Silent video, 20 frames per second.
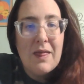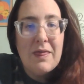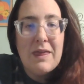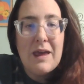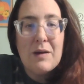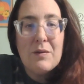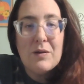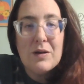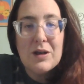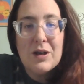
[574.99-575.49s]

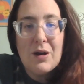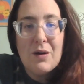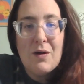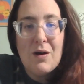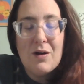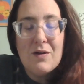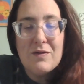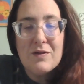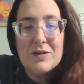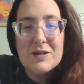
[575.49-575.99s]
They would go
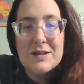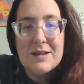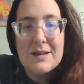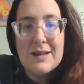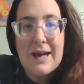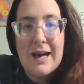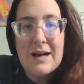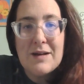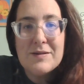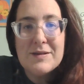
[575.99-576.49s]
over to
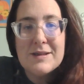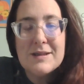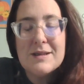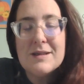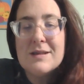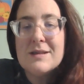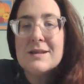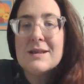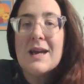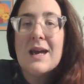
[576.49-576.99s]
the
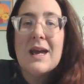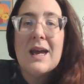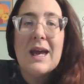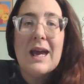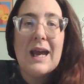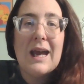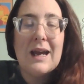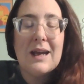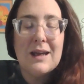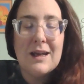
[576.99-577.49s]
houses
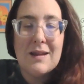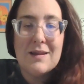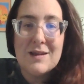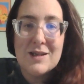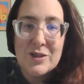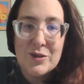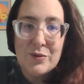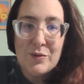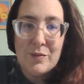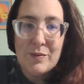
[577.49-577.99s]
and get
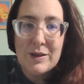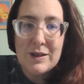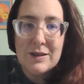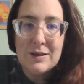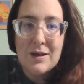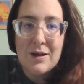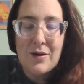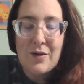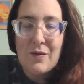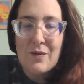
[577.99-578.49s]
this
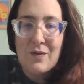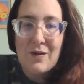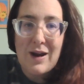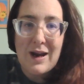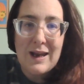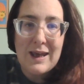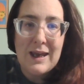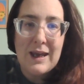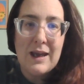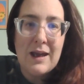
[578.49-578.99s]
woman
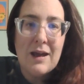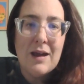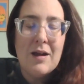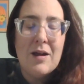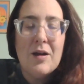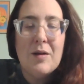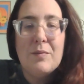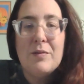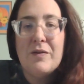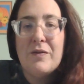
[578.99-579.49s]
ready
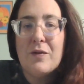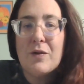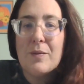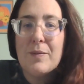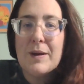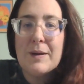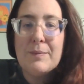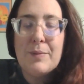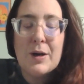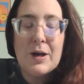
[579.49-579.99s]
before
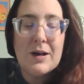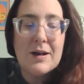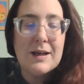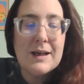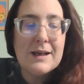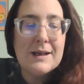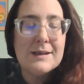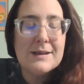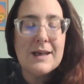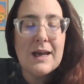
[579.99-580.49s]
big
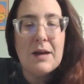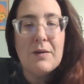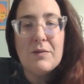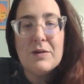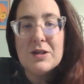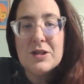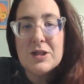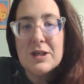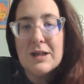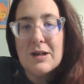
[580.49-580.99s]
parties. And
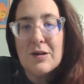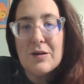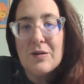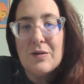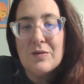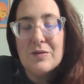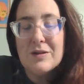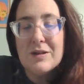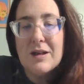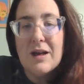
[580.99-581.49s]
when she got
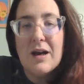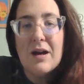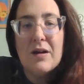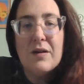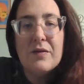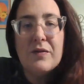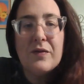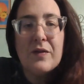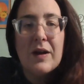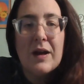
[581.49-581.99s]
old
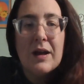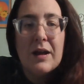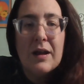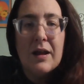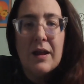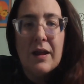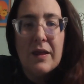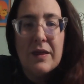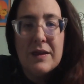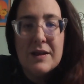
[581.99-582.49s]
enough,
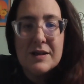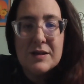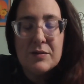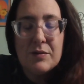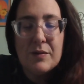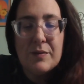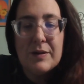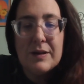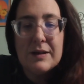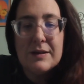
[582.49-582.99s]
this
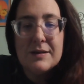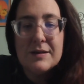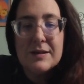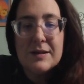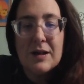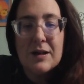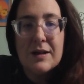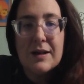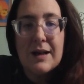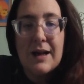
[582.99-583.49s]
woman
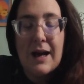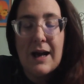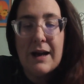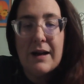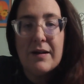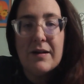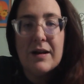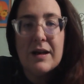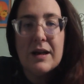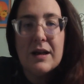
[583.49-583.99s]
started
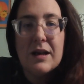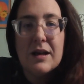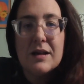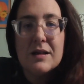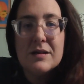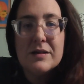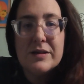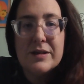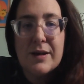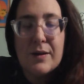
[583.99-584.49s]
hiring
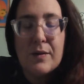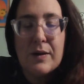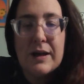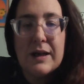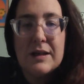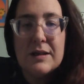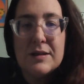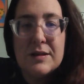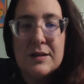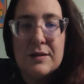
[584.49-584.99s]

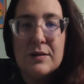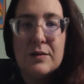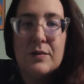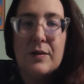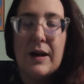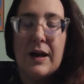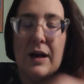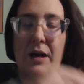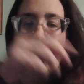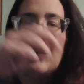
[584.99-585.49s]
Zoe to
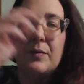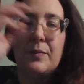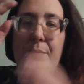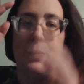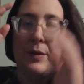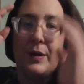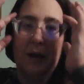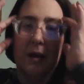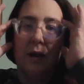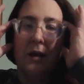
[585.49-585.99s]
help
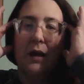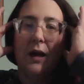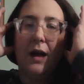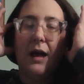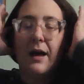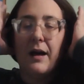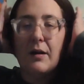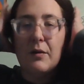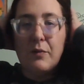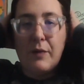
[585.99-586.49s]

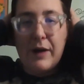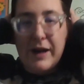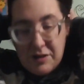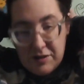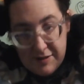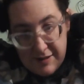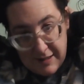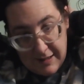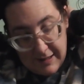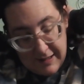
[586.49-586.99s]
uh,
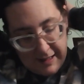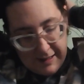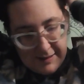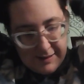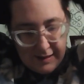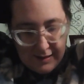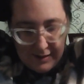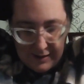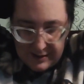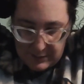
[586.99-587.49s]
waitress and
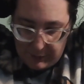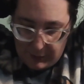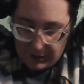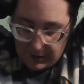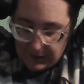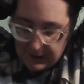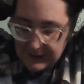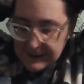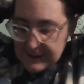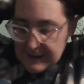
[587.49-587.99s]
things at these
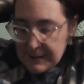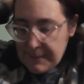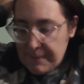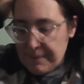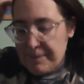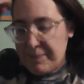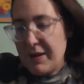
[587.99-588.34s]
parties.